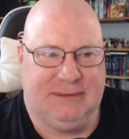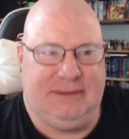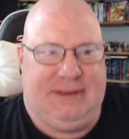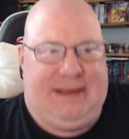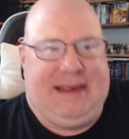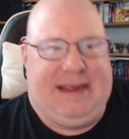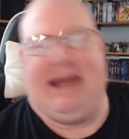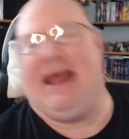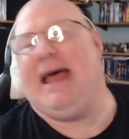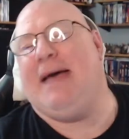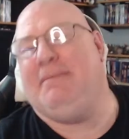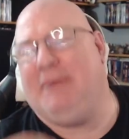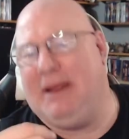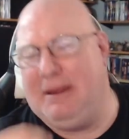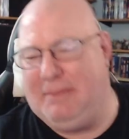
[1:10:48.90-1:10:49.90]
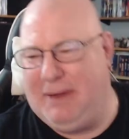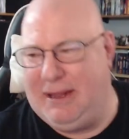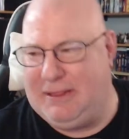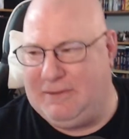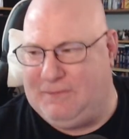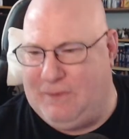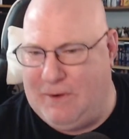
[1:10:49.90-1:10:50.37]
And I'm going to be at
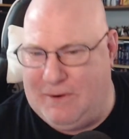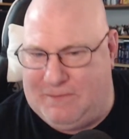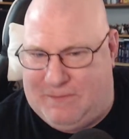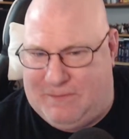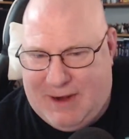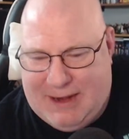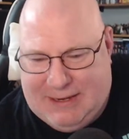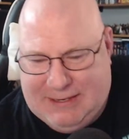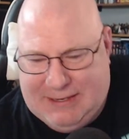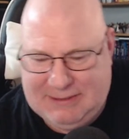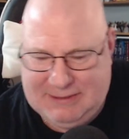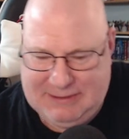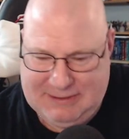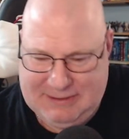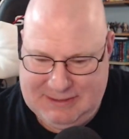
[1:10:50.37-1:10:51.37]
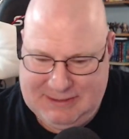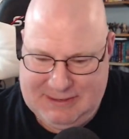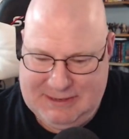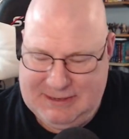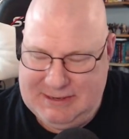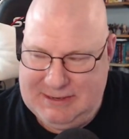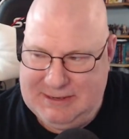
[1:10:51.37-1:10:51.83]
the forefront.
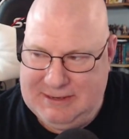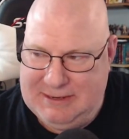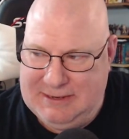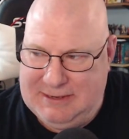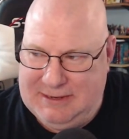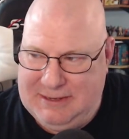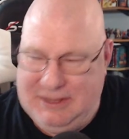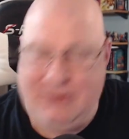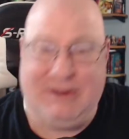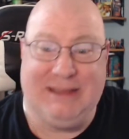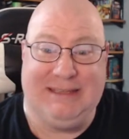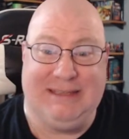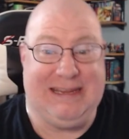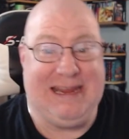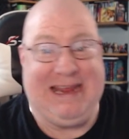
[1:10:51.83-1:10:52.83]
You can see